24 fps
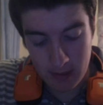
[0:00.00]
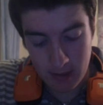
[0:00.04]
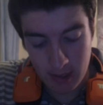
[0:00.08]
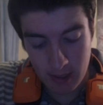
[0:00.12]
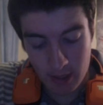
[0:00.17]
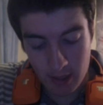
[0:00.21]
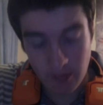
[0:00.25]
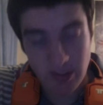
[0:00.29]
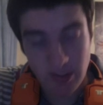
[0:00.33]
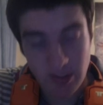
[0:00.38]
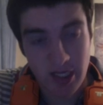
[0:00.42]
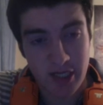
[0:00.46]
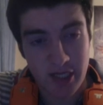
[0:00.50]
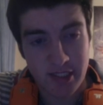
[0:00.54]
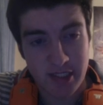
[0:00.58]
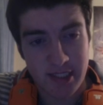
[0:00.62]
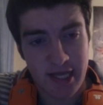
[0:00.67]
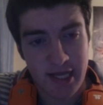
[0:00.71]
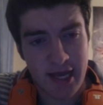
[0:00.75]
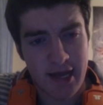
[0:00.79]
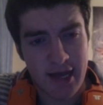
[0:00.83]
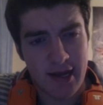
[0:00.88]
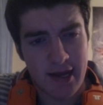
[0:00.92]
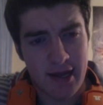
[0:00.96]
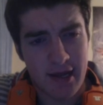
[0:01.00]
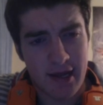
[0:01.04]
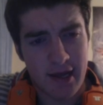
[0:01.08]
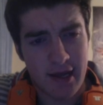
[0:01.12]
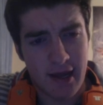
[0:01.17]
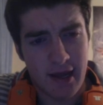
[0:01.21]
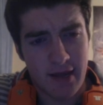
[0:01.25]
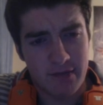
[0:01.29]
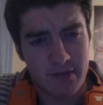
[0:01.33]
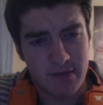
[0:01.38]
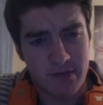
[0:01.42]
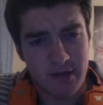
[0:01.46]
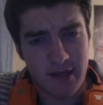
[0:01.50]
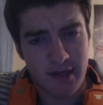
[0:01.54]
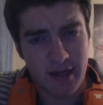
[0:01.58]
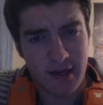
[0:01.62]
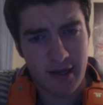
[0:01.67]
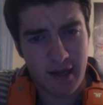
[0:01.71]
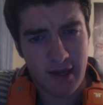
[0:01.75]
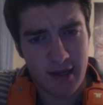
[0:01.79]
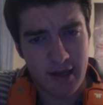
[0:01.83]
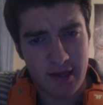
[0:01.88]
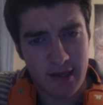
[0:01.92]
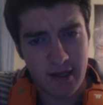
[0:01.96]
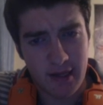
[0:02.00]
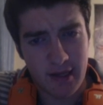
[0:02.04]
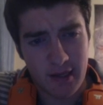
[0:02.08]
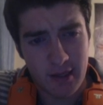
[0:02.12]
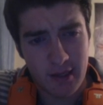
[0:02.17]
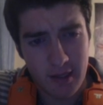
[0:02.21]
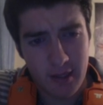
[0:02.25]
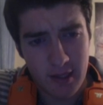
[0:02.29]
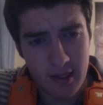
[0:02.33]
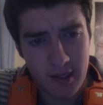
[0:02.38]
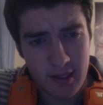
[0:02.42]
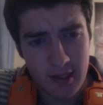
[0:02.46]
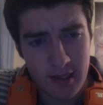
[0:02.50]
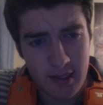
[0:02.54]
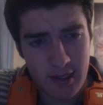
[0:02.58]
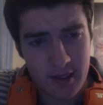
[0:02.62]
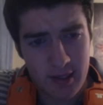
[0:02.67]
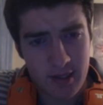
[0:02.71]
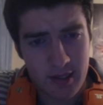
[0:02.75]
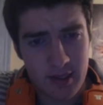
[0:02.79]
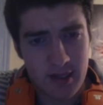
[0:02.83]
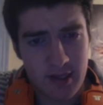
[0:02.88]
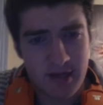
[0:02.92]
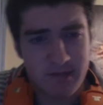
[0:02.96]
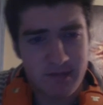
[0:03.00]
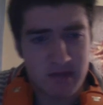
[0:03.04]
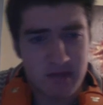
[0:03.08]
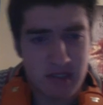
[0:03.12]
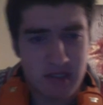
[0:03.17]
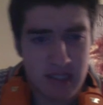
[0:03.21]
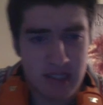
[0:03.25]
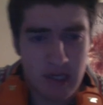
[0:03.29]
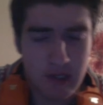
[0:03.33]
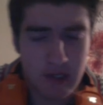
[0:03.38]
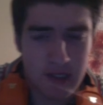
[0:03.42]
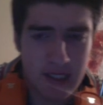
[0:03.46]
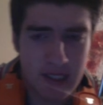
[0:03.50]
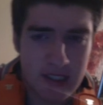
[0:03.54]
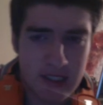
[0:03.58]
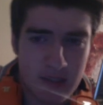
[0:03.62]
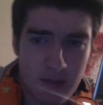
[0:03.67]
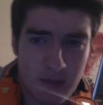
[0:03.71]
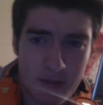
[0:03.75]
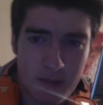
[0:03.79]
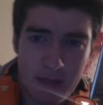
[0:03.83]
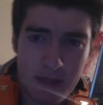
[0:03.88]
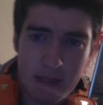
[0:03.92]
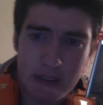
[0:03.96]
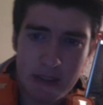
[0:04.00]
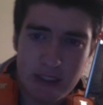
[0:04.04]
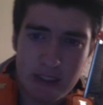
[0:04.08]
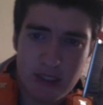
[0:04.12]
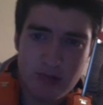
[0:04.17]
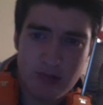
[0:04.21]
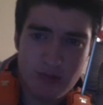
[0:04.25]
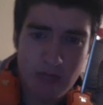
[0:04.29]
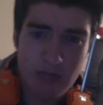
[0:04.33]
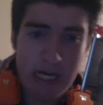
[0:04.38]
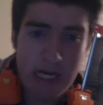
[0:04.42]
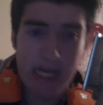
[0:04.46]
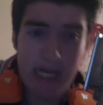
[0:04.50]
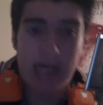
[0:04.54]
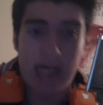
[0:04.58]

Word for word: I was kind of sad uh, after that ending. It kind of left a sour taste in my mouth because I really